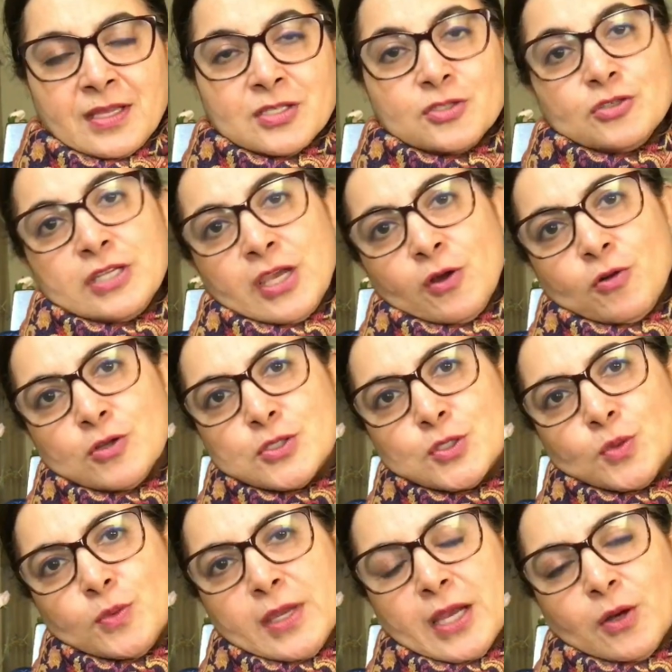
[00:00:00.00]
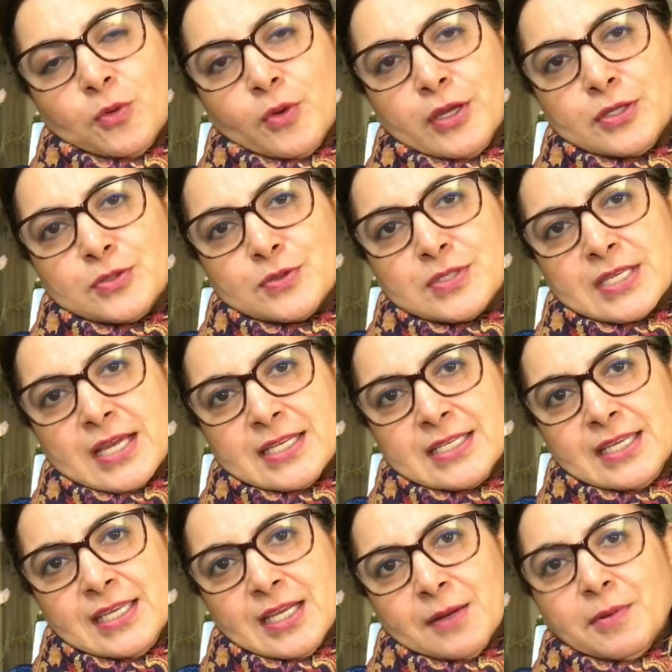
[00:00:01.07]
Today also we are going to
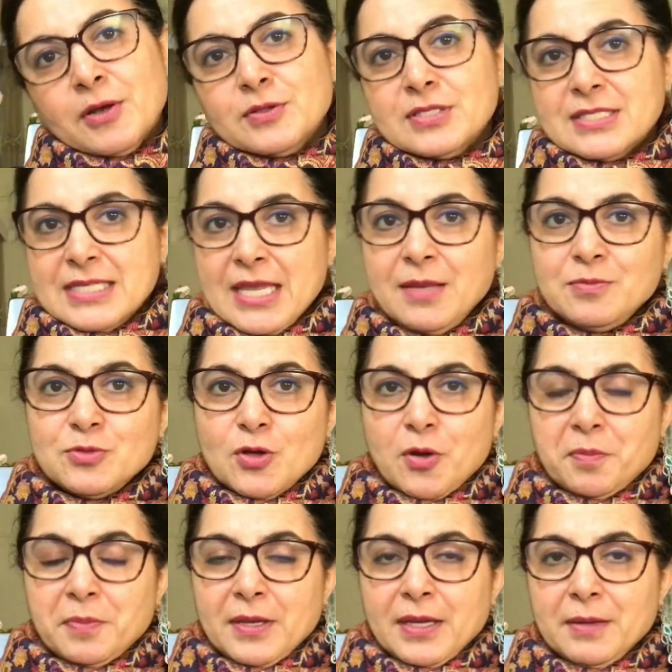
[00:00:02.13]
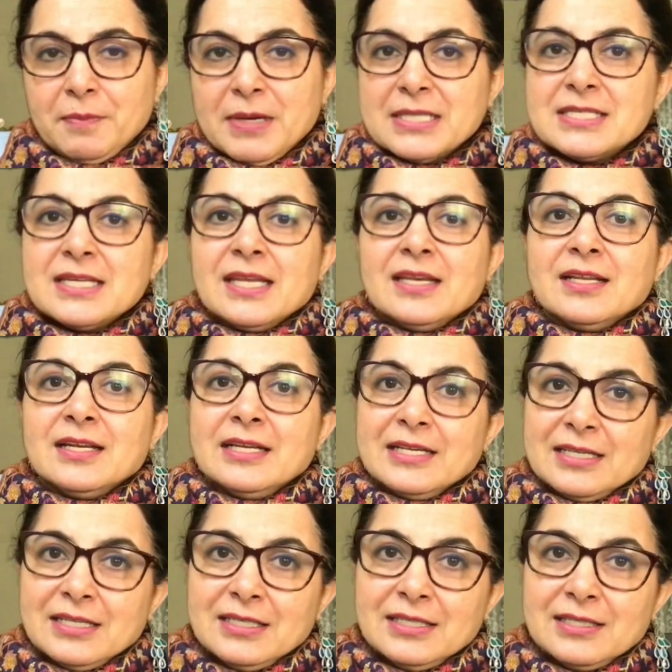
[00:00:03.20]
study about the same topic but in a
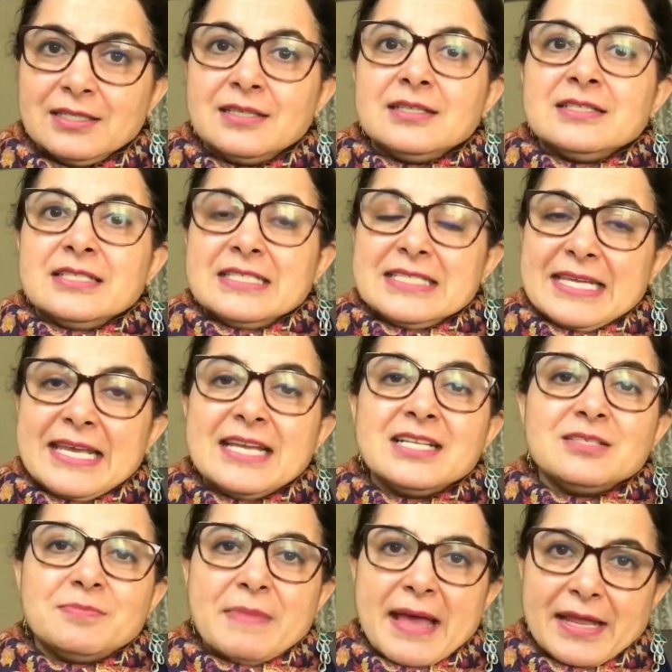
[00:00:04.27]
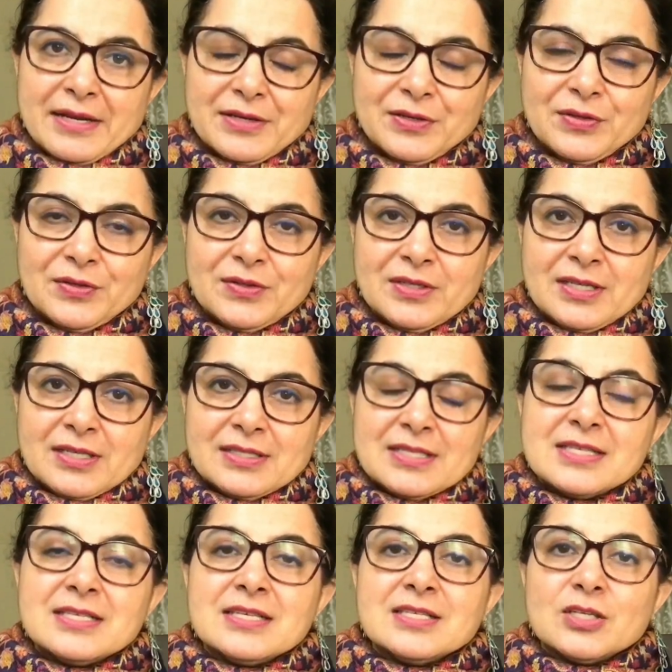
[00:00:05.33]
little detailed manner.
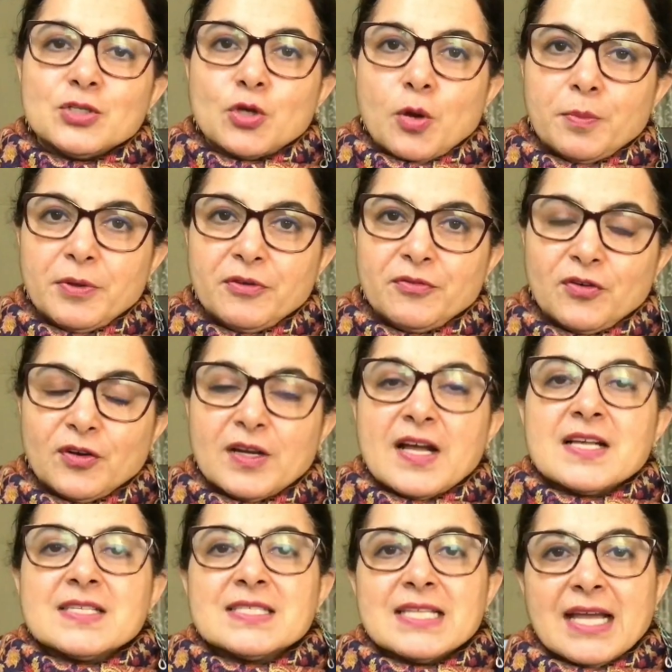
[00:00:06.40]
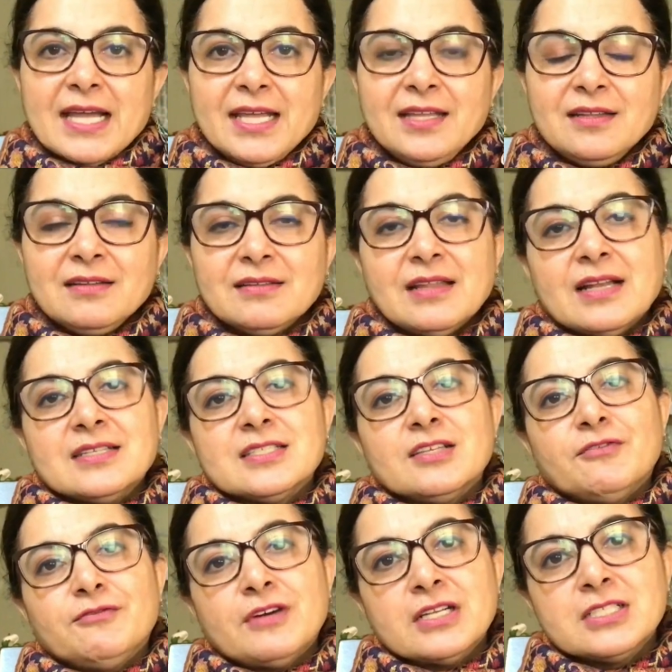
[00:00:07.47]
This is a topic for class 9 that is the
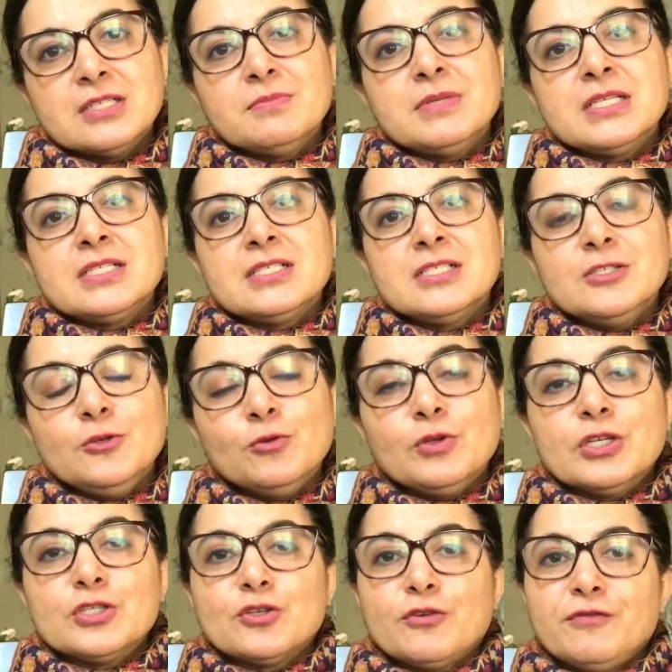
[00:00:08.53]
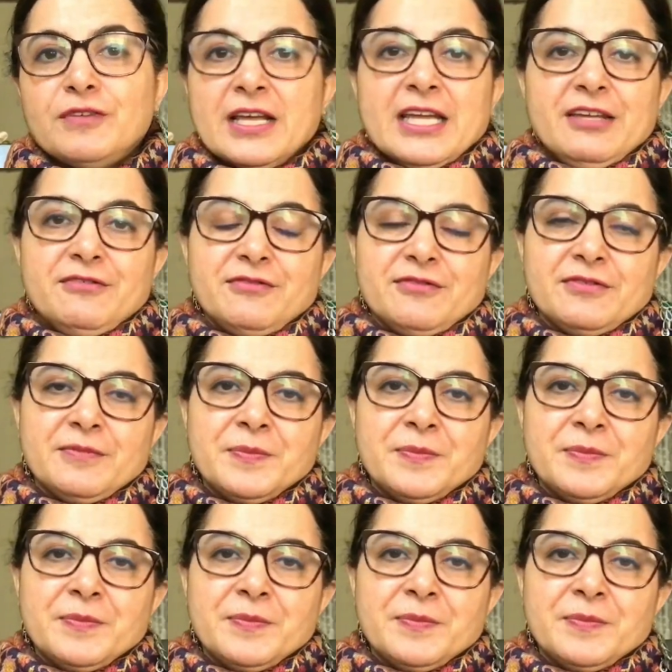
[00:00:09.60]
fundamental unit of life.